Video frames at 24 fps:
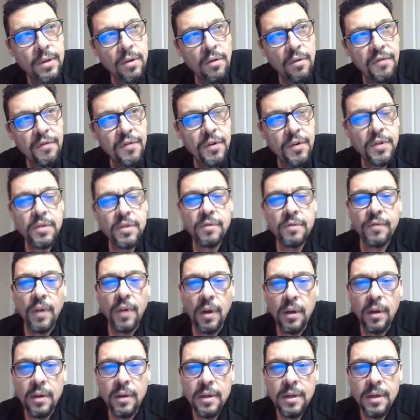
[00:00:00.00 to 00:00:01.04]
first of
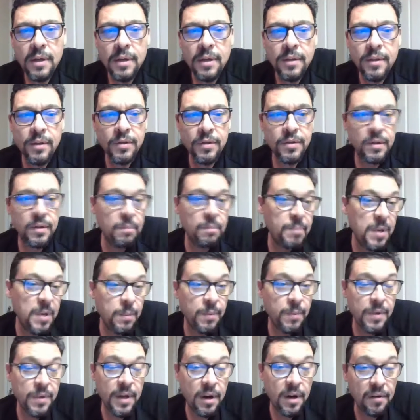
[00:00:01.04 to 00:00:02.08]
all, there's still
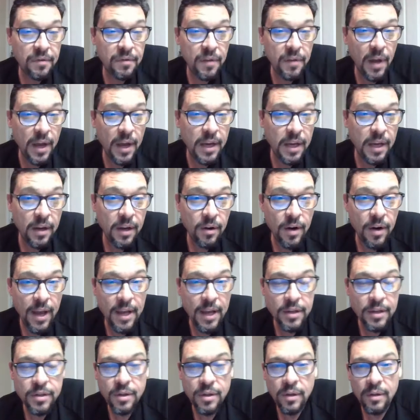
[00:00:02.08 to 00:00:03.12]
people that are flying
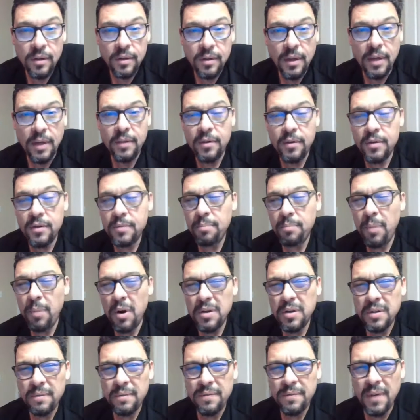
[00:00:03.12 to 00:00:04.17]
international. There's
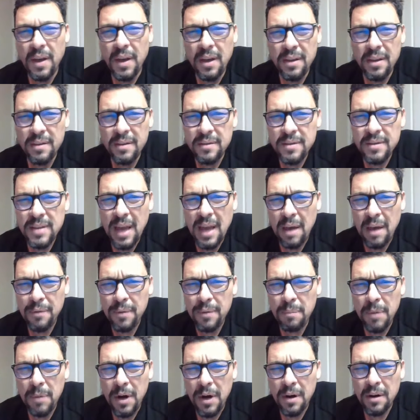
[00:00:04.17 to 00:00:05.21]
parts of South
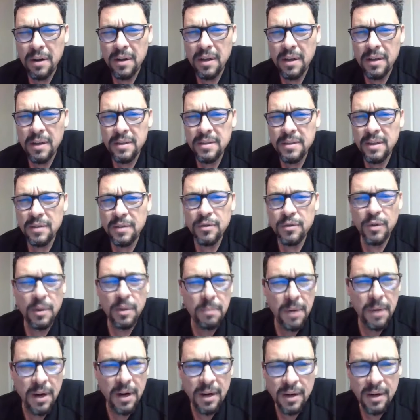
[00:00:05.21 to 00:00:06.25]
America, Central
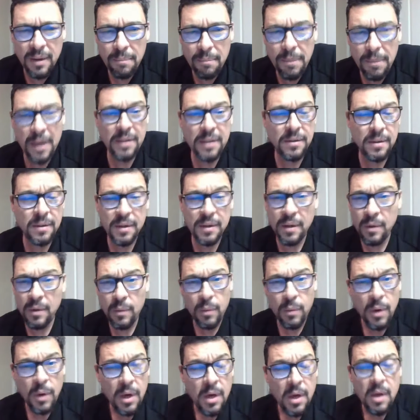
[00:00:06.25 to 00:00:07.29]
America, Mexico,
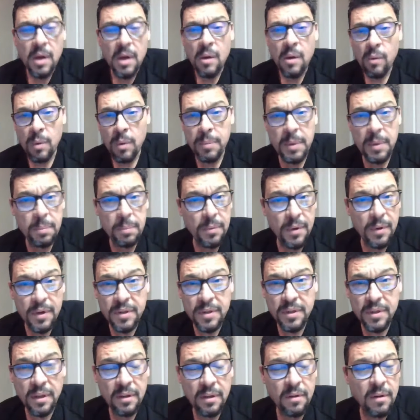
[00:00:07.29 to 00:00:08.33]
where people are
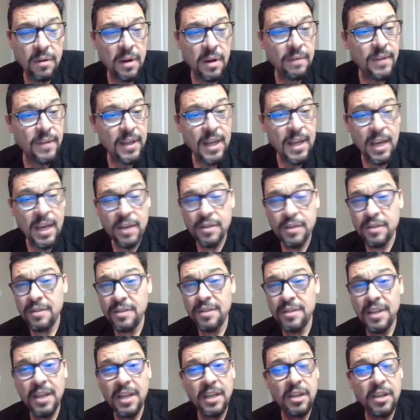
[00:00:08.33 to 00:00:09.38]
still going on vacations,
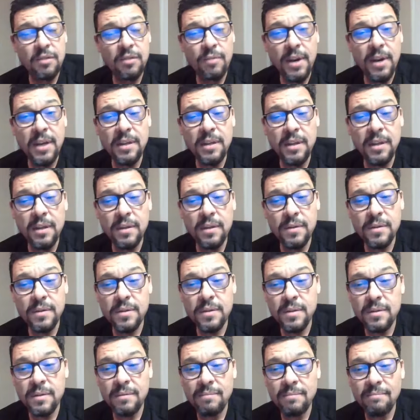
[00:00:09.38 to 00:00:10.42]
getting great
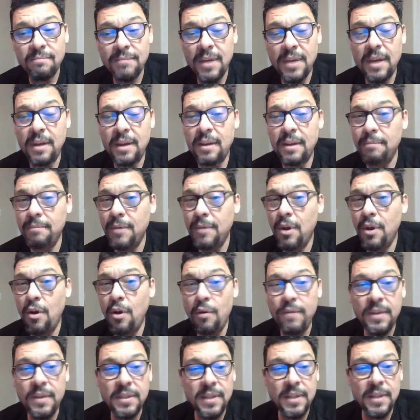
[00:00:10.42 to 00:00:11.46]
deals.
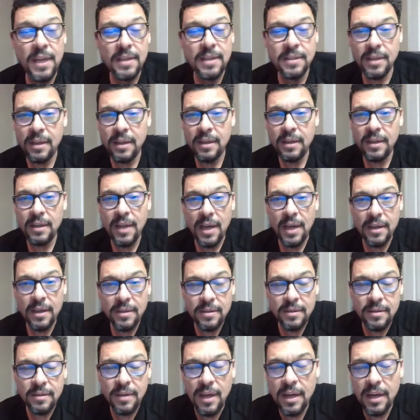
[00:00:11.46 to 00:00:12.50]
COVID testing,
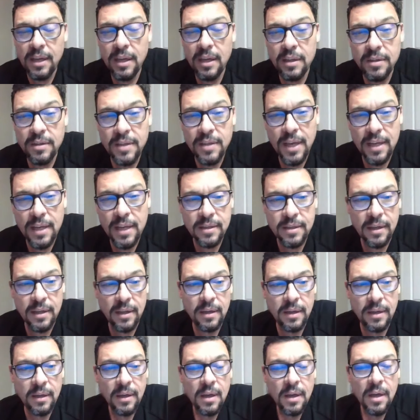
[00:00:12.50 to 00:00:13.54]
yes, you got to get
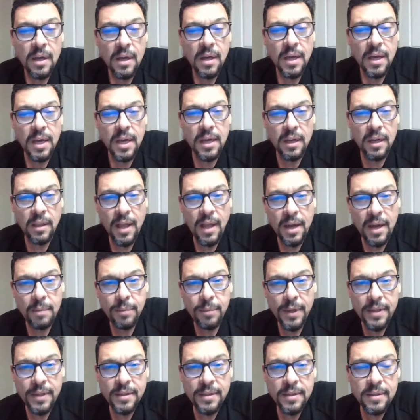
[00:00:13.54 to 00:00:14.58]
tested in a lot of
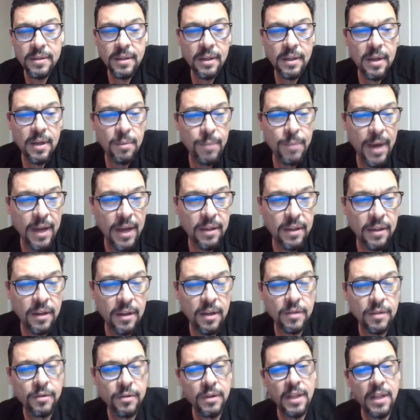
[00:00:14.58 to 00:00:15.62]
places to come back in the
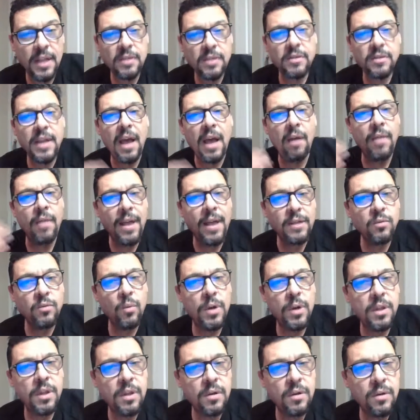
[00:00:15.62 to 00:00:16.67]
country. That's
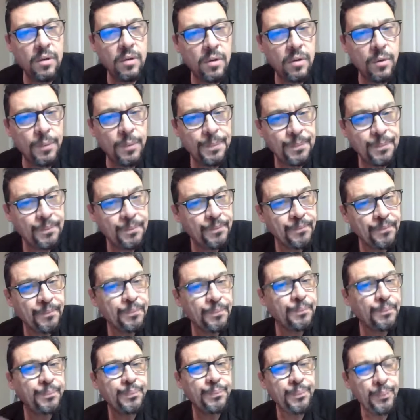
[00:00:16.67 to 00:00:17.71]
one of the new
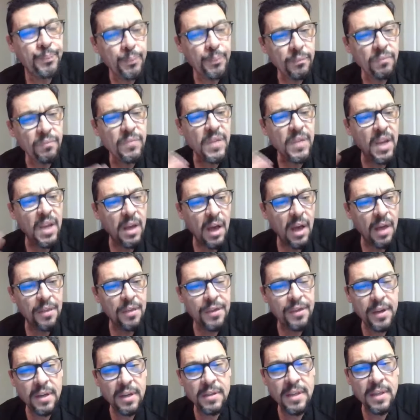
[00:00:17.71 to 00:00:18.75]

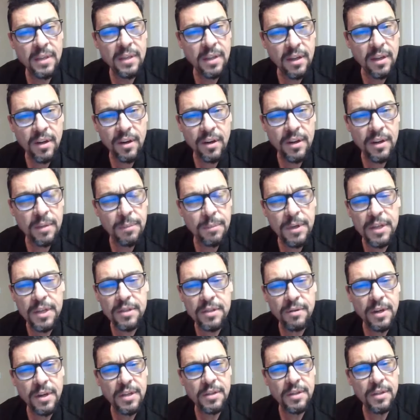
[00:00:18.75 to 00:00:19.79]
things that the current
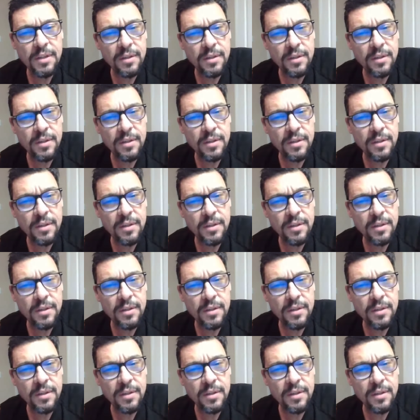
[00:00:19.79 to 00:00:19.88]
administration